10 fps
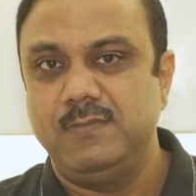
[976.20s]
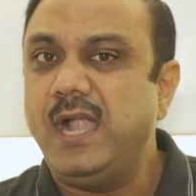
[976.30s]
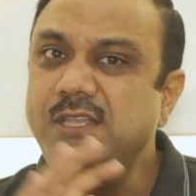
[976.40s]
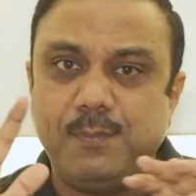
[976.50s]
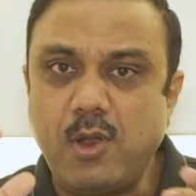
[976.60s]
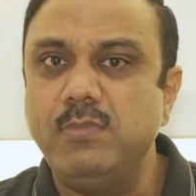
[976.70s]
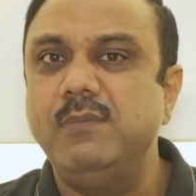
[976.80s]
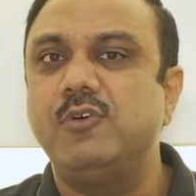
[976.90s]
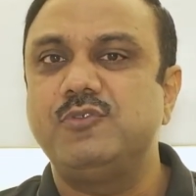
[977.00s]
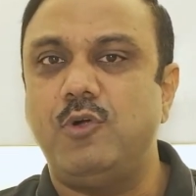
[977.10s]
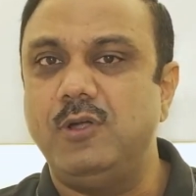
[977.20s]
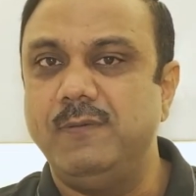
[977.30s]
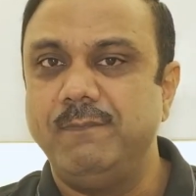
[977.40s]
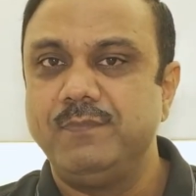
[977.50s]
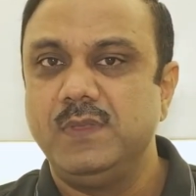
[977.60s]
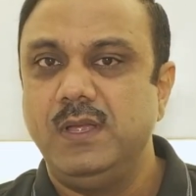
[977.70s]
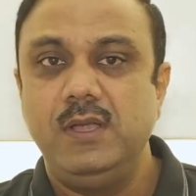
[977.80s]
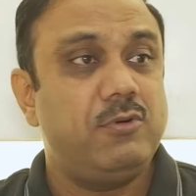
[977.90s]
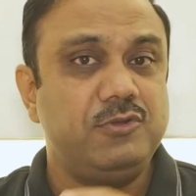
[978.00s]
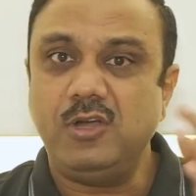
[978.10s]
And the problem was solved. It
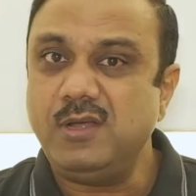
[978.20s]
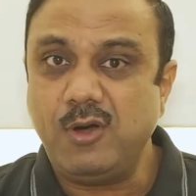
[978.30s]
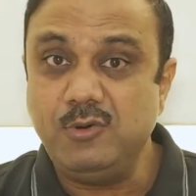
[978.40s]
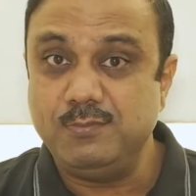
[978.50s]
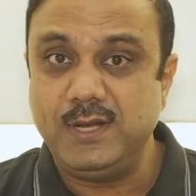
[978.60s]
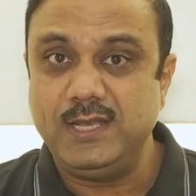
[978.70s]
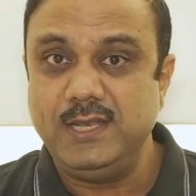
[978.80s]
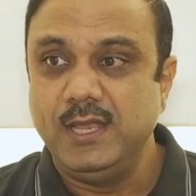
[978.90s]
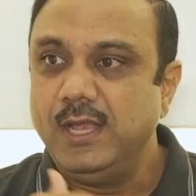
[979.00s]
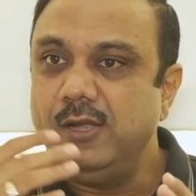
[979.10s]
was not about money.